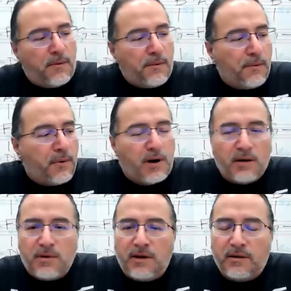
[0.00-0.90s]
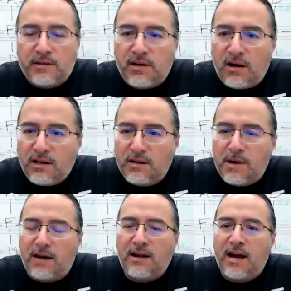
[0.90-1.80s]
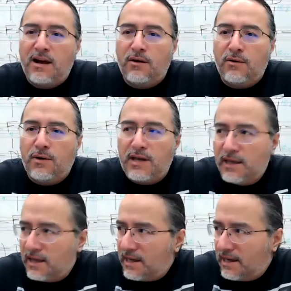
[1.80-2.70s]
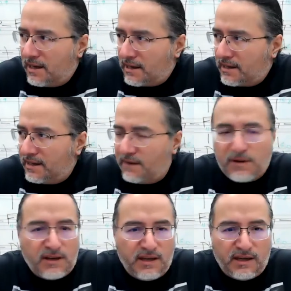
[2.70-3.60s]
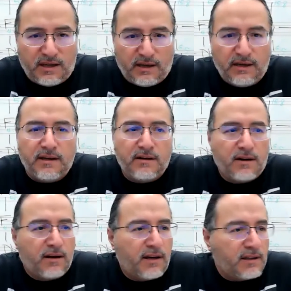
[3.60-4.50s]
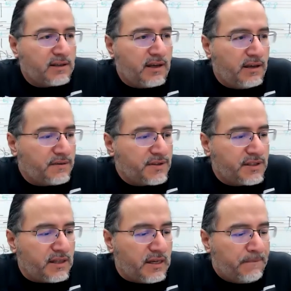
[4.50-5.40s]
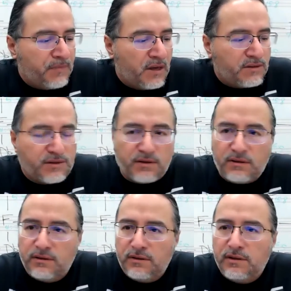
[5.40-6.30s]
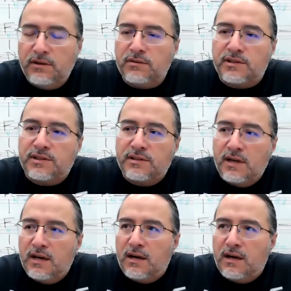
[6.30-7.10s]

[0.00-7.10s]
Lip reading: We're going to be talking about how in a given key, in our case, the key of C, certain notes,